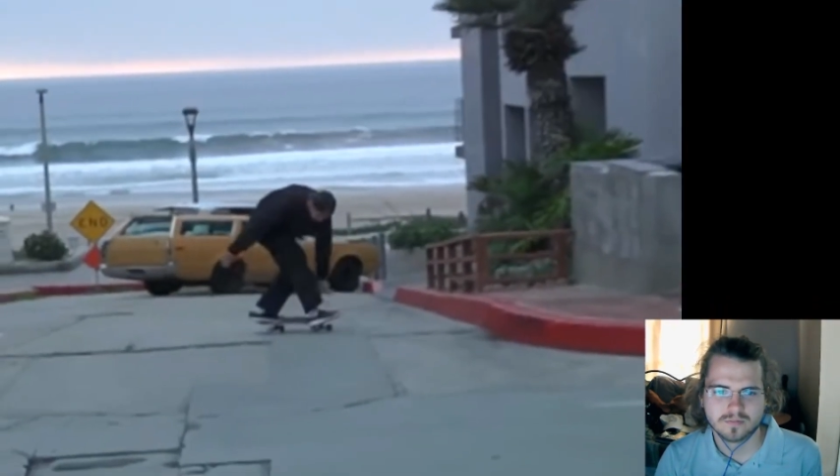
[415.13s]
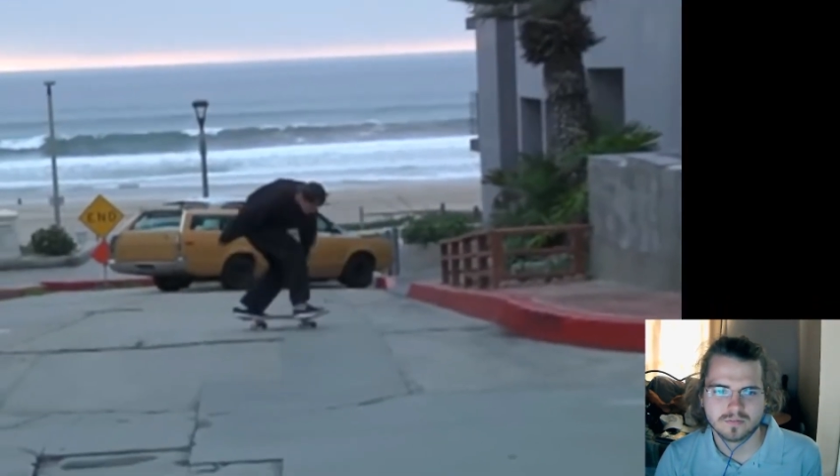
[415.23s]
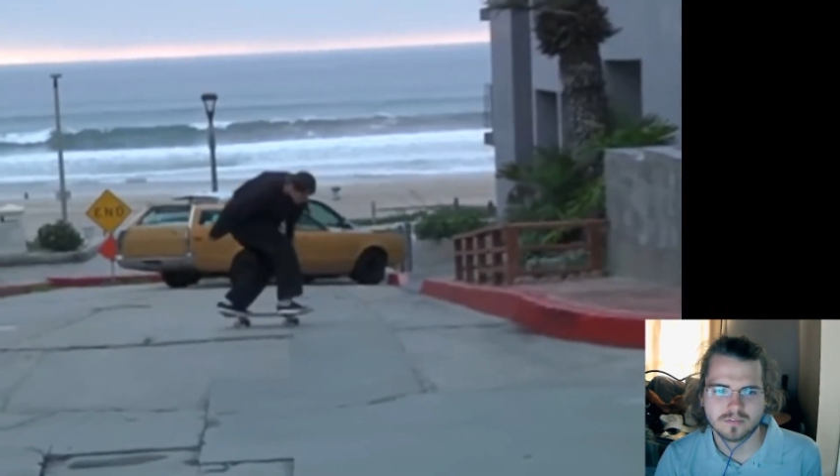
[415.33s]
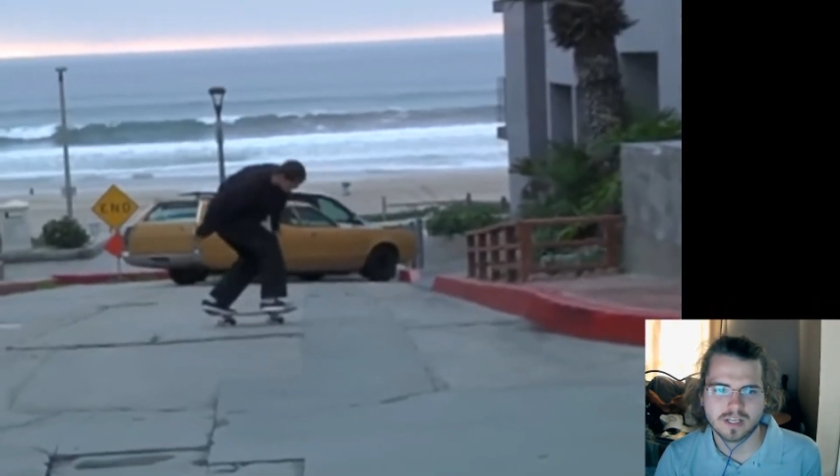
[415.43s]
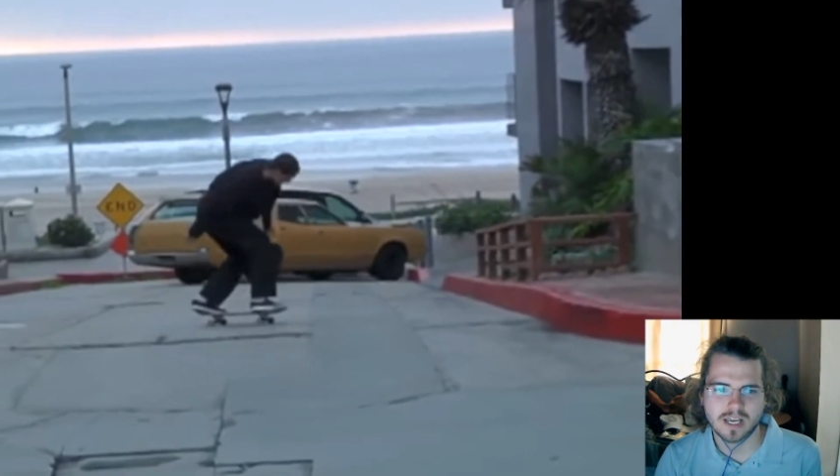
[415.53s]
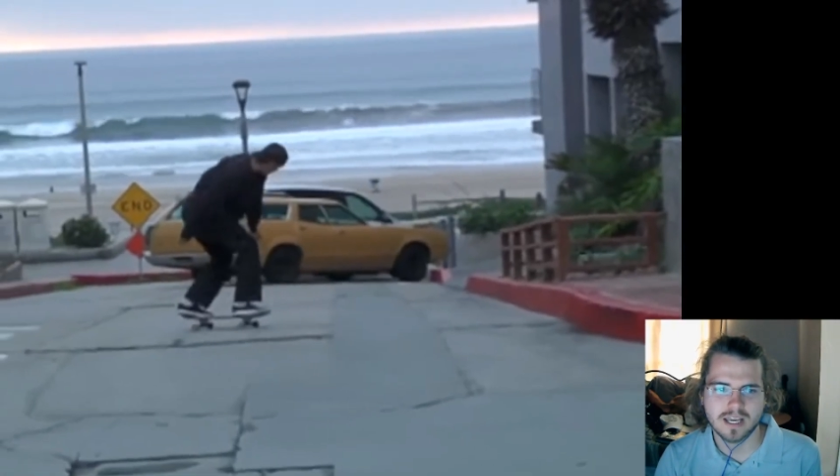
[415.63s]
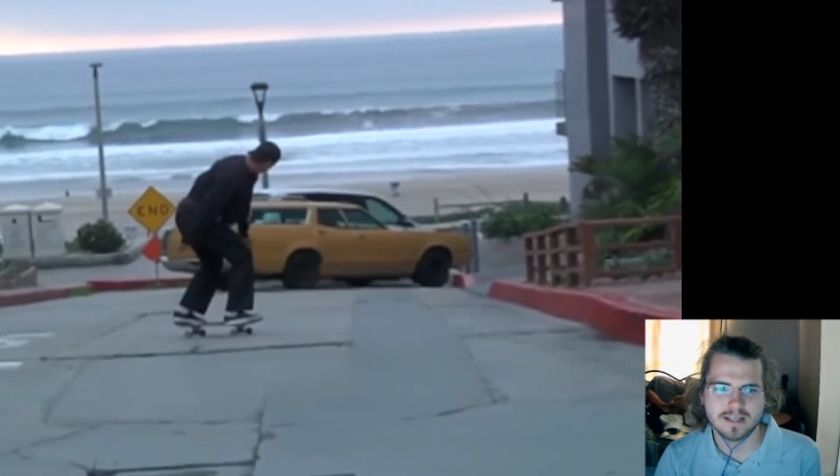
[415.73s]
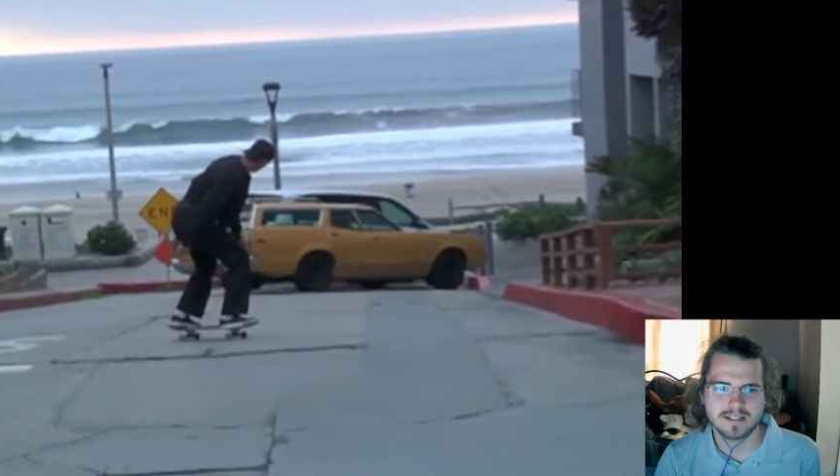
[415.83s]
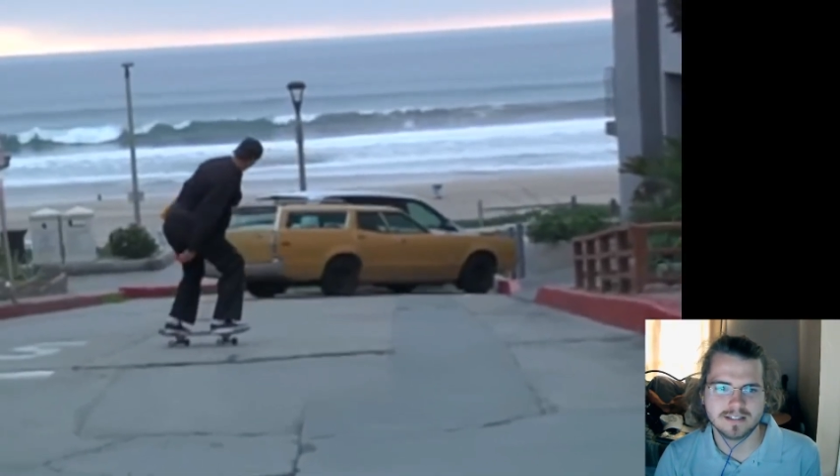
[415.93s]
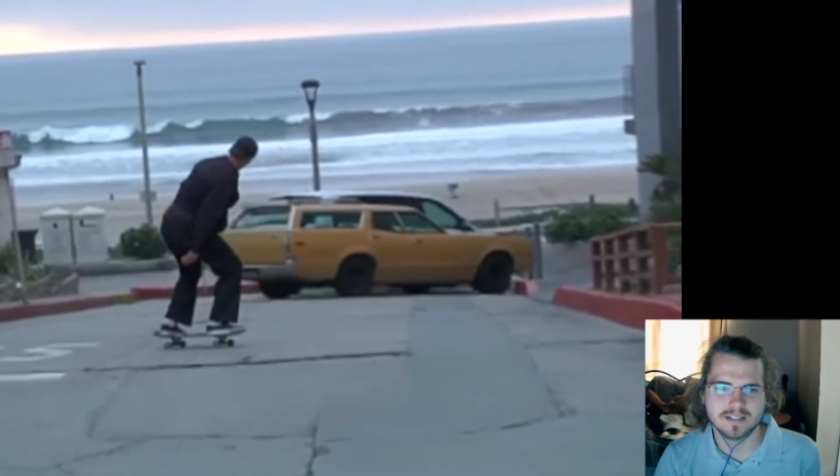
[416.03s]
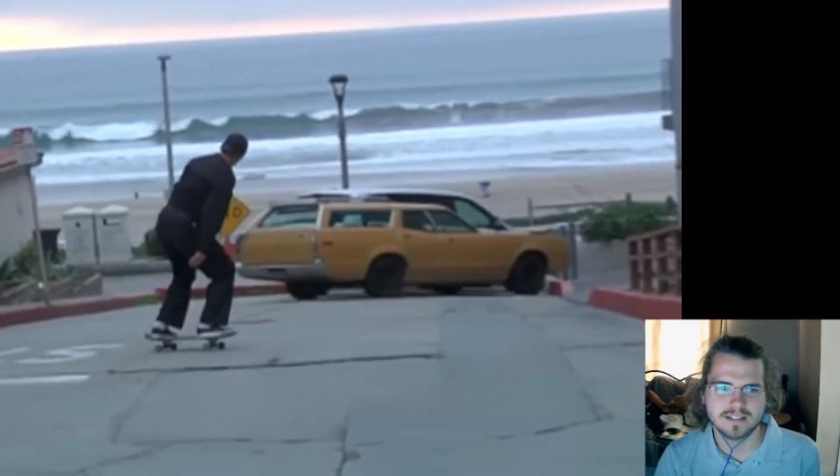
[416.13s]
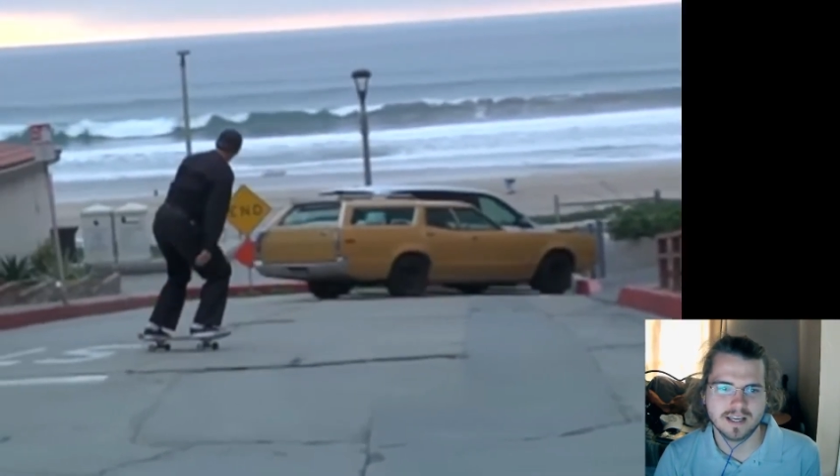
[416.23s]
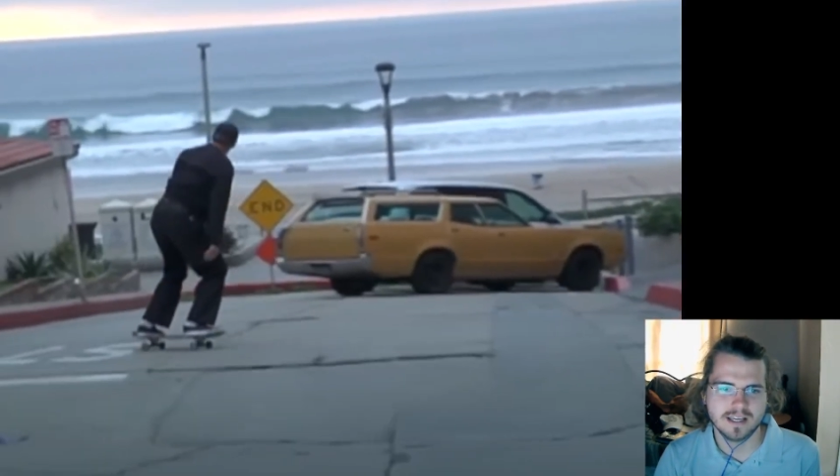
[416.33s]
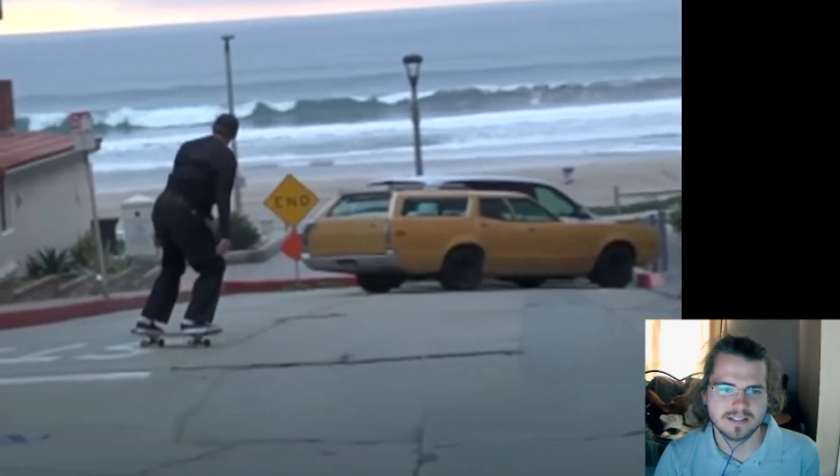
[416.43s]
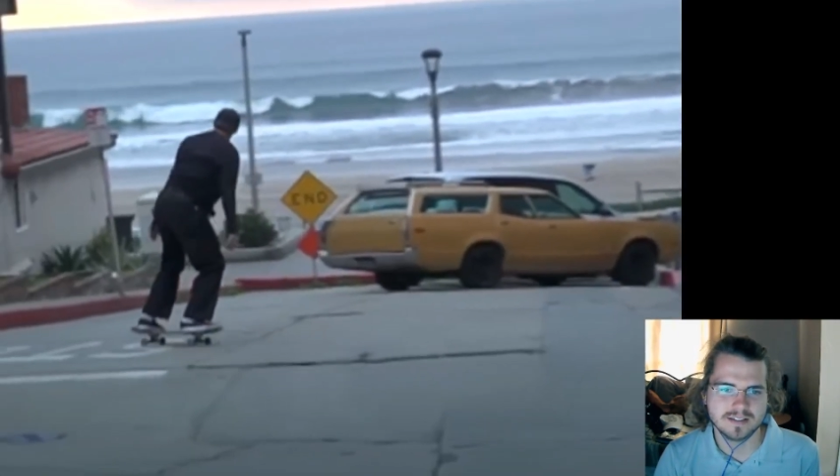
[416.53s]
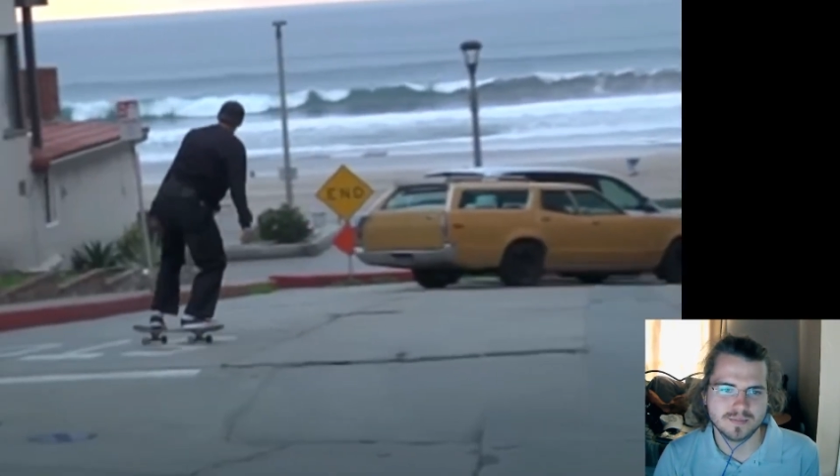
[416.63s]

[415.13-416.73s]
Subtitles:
Tasty, tasty